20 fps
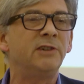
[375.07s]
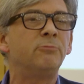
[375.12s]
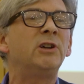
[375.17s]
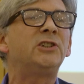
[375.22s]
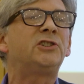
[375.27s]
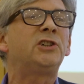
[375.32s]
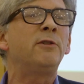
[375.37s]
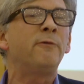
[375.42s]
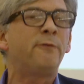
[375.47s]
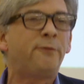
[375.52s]

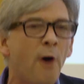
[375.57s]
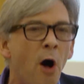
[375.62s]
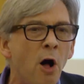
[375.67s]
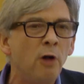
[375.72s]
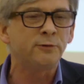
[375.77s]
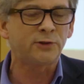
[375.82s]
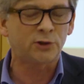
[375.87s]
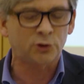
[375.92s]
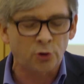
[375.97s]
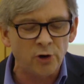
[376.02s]
which
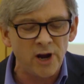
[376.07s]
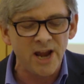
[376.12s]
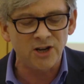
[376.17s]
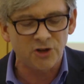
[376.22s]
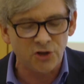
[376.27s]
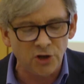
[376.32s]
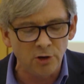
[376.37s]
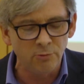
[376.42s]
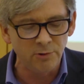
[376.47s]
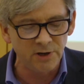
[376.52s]
involves trade
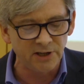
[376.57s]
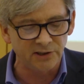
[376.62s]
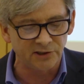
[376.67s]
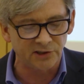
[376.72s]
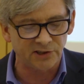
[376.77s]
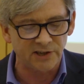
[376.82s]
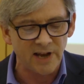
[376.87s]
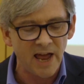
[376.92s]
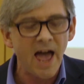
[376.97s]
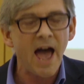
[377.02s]

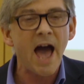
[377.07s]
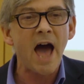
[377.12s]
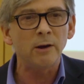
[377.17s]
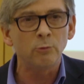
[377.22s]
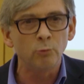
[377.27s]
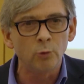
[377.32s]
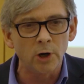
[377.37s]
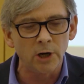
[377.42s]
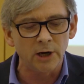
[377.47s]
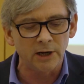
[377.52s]
unions
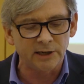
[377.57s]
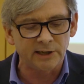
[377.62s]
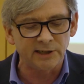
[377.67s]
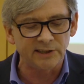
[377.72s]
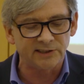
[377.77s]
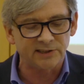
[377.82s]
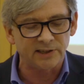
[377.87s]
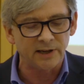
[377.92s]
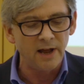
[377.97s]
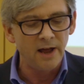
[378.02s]
and
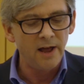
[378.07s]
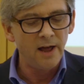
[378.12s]
workers,